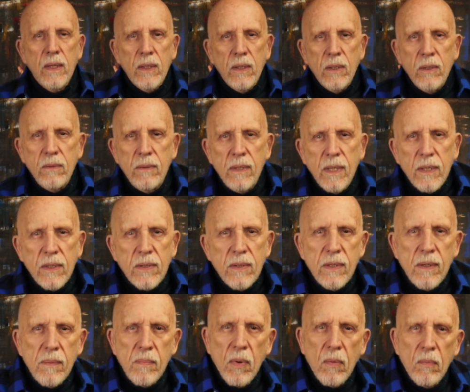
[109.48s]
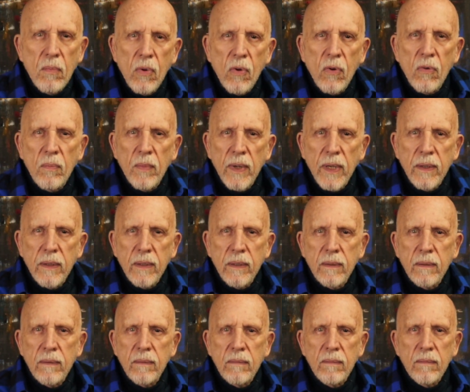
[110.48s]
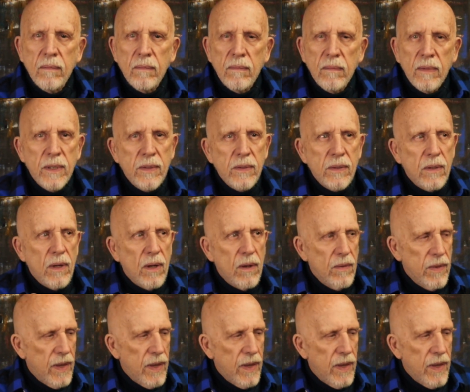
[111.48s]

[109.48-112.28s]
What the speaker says: You did a simple movement. Let's call